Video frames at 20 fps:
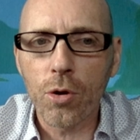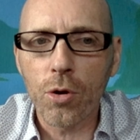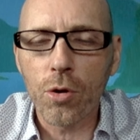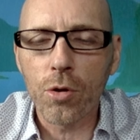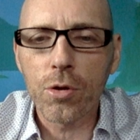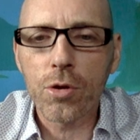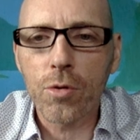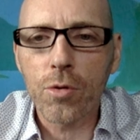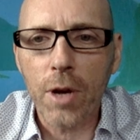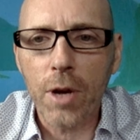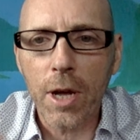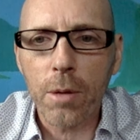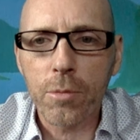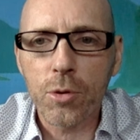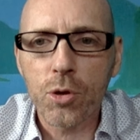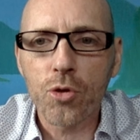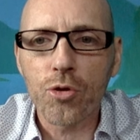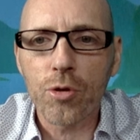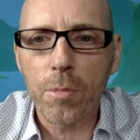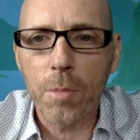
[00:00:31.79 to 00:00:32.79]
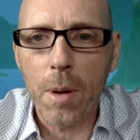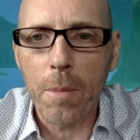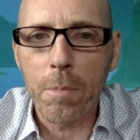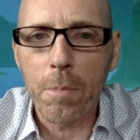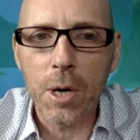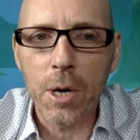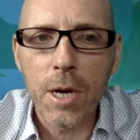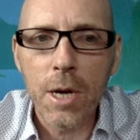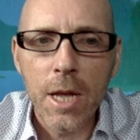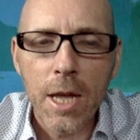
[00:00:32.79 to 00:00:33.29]
Also, it helps you
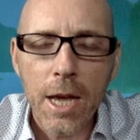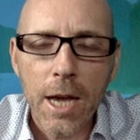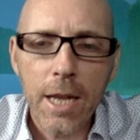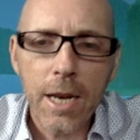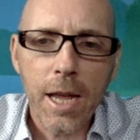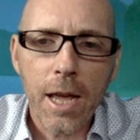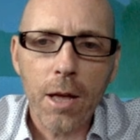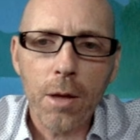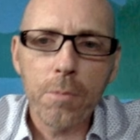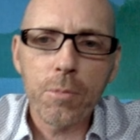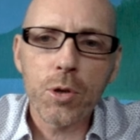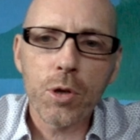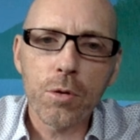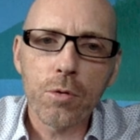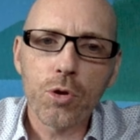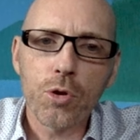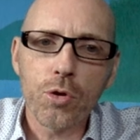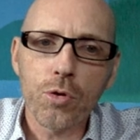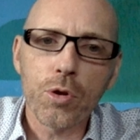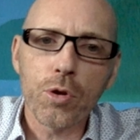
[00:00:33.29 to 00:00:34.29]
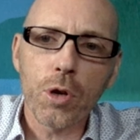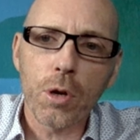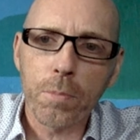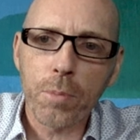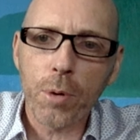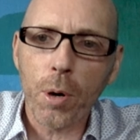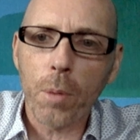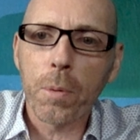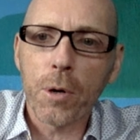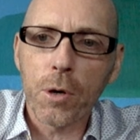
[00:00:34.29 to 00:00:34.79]
remember, and it helps you do your
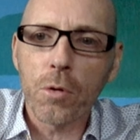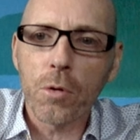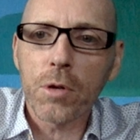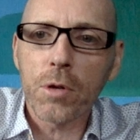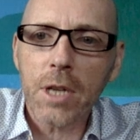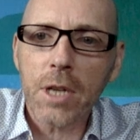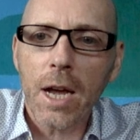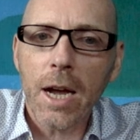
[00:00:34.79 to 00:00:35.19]
proper notes